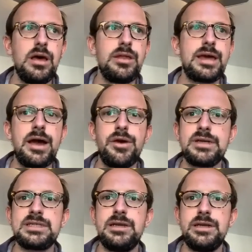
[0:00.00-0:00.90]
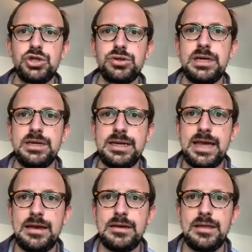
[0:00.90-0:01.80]
The IRS initially
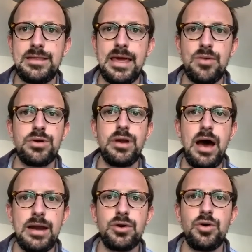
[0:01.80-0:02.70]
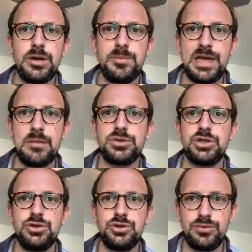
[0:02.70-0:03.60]
indicated that they were not going to be able to
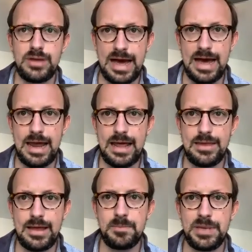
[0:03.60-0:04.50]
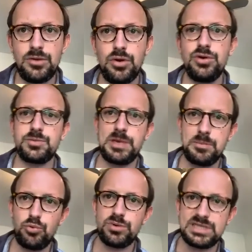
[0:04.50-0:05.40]
do that and that those
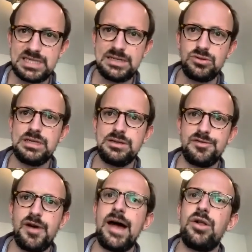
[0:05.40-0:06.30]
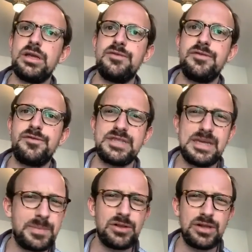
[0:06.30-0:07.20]
people would still need to file even if
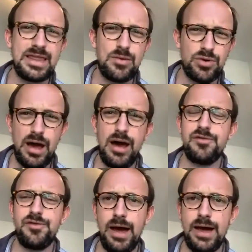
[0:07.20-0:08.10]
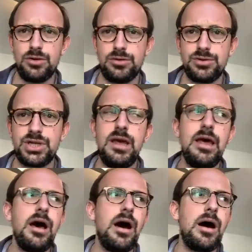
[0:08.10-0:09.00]
typically they were not filers.
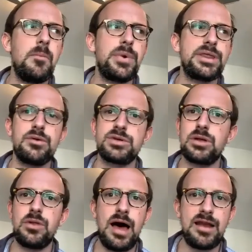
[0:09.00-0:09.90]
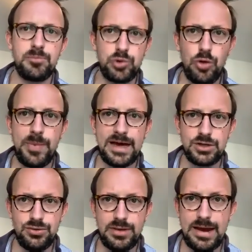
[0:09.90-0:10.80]
But there was a lot of blowback
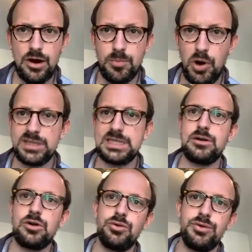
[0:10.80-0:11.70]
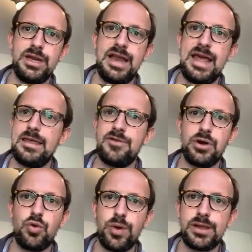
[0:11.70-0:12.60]
to that, our boss included, and they
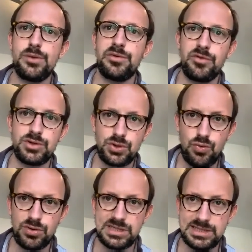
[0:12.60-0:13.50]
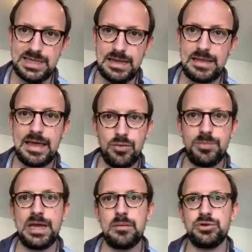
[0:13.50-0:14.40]
very quickly reversed course and said that they would
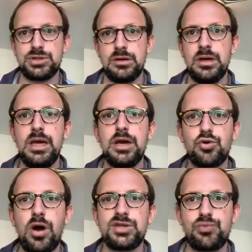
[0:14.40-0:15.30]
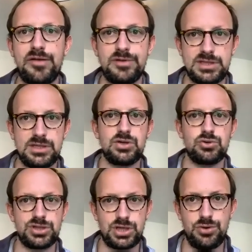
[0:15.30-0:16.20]
be able to cross-reference the Social
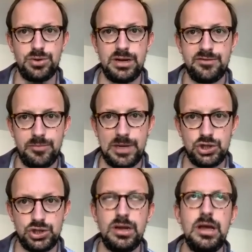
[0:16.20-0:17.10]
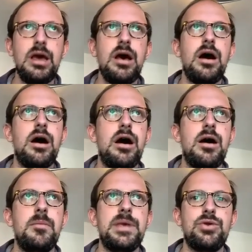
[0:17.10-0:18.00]
Security information
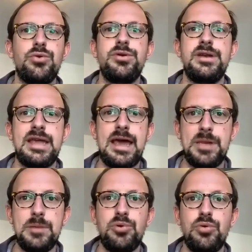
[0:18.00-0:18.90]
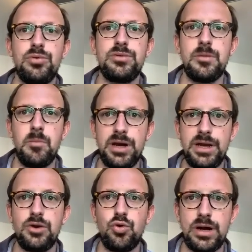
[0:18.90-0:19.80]
in order to get people their
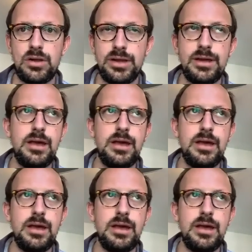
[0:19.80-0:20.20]
money quickly.